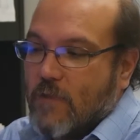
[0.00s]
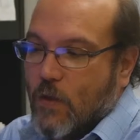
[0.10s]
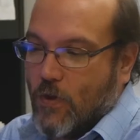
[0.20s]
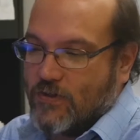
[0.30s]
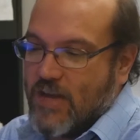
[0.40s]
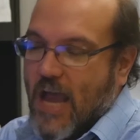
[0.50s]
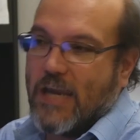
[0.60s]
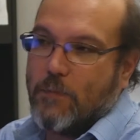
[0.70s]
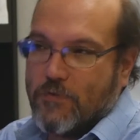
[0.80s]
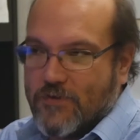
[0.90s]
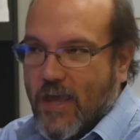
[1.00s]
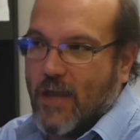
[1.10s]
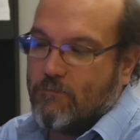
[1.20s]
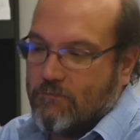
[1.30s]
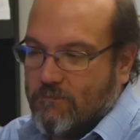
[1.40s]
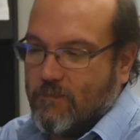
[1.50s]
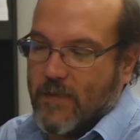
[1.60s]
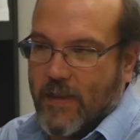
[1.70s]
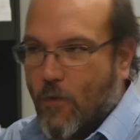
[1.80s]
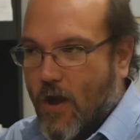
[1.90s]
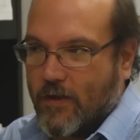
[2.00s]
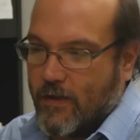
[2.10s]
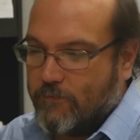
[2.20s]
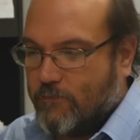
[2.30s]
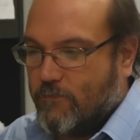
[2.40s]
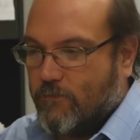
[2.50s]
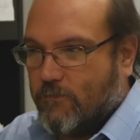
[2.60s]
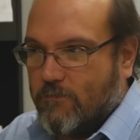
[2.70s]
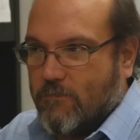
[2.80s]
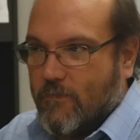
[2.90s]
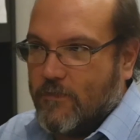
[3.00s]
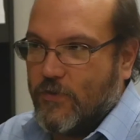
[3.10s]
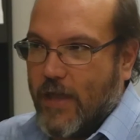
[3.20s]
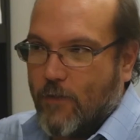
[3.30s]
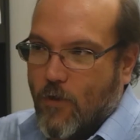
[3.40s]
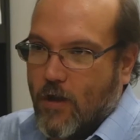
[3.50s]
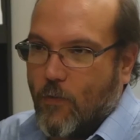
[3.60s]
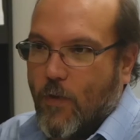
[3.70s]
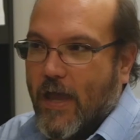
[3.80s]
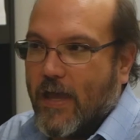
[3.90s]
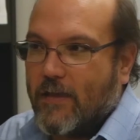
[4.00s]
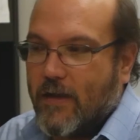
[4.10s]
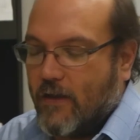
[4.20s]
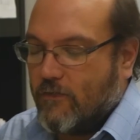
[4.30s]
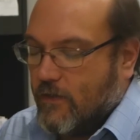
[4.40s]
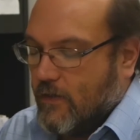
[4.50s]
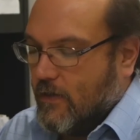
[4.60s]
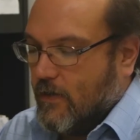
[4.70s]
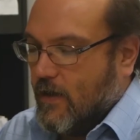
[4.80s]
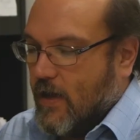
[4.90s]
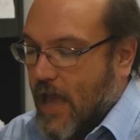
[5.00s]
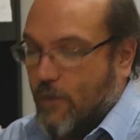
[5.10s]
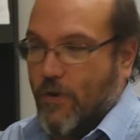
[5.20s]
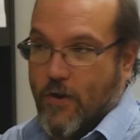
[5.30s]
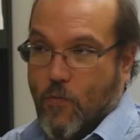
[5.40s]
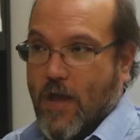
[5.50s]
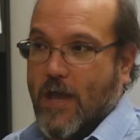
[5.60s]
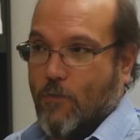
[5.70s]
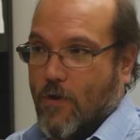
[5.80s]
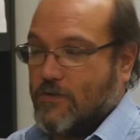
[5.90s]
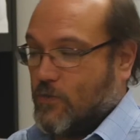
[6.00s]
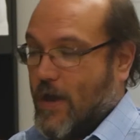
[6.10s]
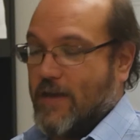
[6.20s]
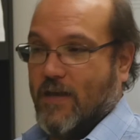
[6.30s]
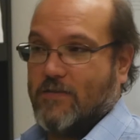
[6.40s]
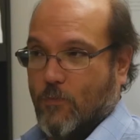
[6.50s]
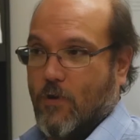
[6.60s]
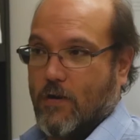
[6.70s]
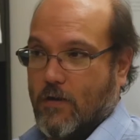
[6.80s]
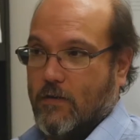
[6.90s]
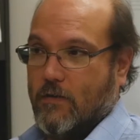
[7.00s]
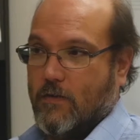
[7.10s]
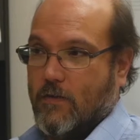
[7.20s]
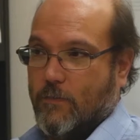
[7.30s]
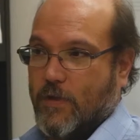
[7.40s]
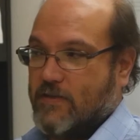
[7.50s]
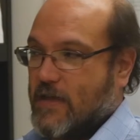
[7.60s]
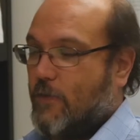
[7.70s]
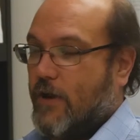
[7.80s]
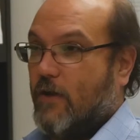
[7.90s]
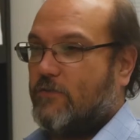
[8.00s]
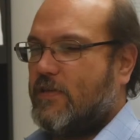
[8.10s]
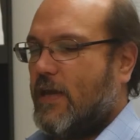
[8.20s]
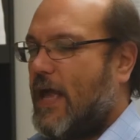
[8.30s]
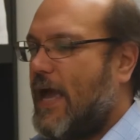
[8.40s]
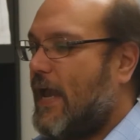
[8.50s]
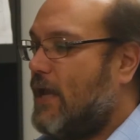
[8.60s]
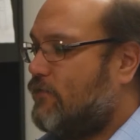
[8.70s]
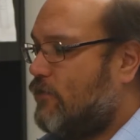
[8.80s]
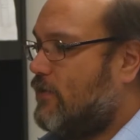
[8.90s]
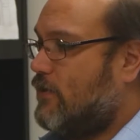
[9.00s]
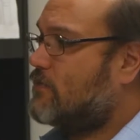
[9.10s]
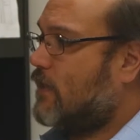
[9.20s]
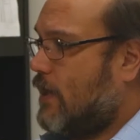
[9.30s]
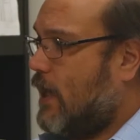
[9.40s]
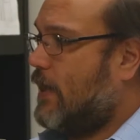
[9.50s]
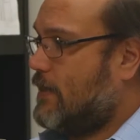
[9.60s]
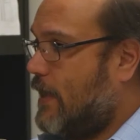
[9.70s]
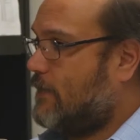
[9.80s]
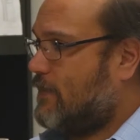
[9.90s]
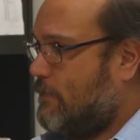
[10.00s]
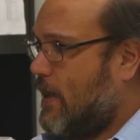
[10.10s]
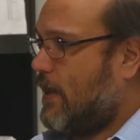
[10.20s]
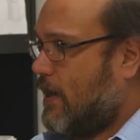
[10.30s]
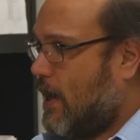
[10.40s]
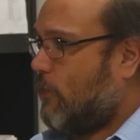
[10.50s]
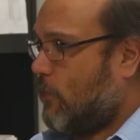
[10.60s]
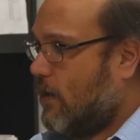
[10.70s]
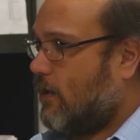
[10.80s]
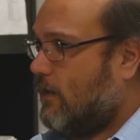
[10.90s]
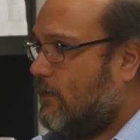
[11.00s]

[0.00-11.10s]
It works 90%. Then they walk, they do that and walk away, you know. I want to know why it works or why it doesn't work because I want to know, did I introduce a context that made it not work?